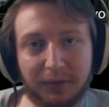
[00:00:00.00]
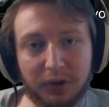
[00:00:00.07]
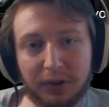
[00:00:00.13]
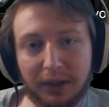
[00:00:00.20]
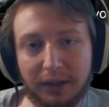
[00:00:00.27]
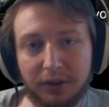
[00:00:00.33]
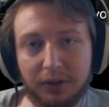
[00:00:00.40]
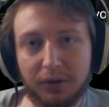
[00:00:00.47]
you're
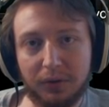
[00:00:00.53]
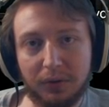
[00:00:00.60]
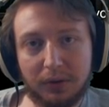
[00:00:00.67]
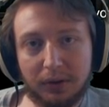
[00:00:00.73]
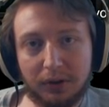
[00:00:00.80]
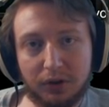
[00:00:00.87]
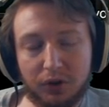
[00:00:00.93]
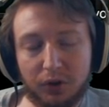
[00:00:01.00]
trying to do
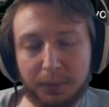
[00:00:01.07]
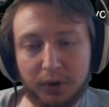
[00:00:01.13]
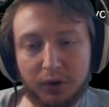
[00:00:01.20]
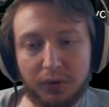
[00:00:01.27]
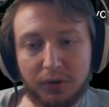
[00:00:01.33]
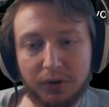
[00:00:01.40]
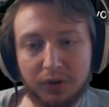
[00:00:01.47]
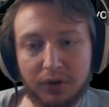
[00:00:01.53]
super
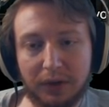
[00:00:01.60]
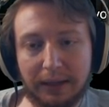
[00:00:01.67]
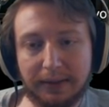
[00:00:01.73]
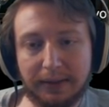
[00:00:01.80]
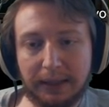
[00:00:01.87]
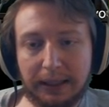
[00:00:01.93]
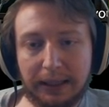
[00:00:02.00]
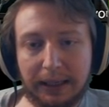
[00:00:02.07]
juicer strats.